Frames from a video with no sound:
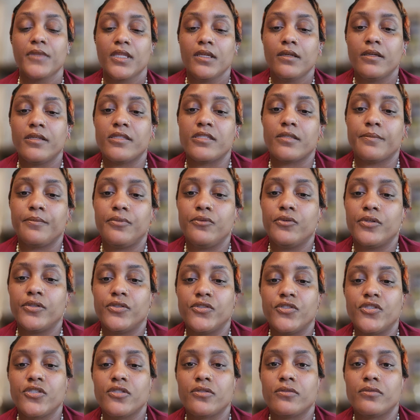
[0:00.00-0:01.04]
it's
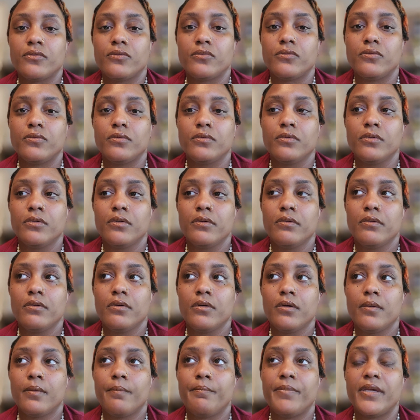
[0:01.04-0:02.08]
important to
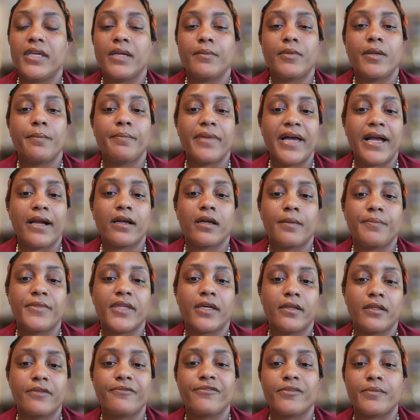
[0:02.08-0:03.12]
be able to back up that
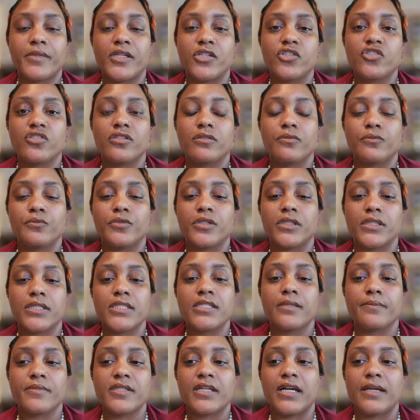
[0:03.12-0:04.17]
information with
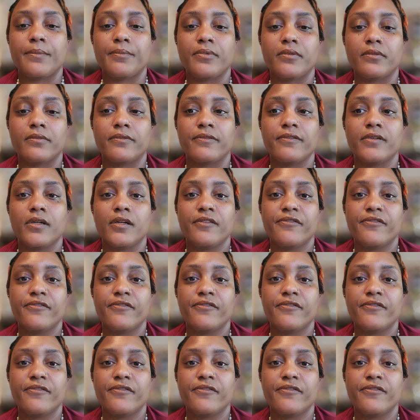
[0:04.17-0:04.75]
some type of